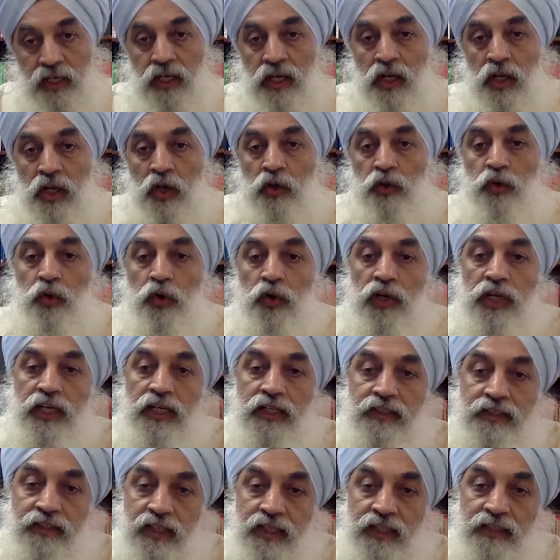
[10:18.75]
So, in a
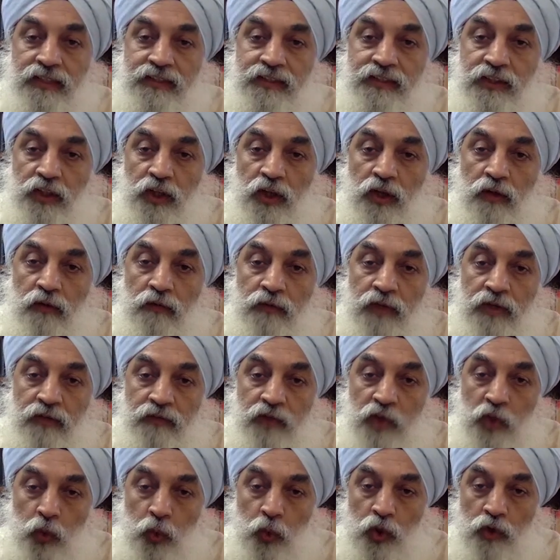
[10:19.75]
sense, uh, when
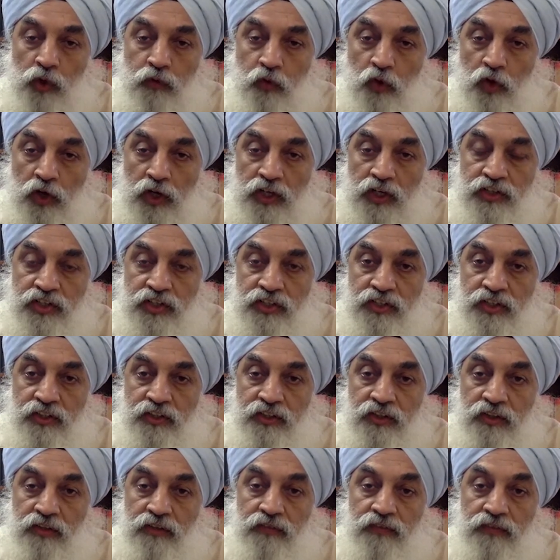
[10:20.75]
we hold foreign exchange reserves,